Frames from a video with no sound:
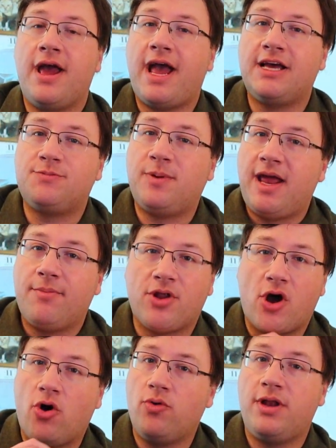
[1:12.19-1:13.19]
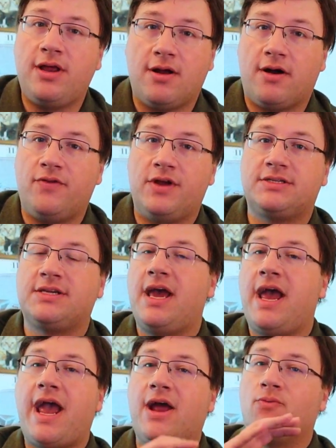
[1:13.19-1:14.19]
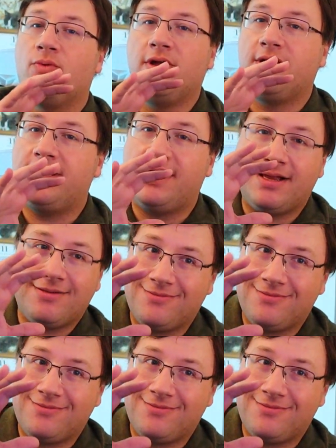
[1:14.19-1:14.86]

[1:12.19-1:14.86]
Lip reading: has been able to hone in on this and really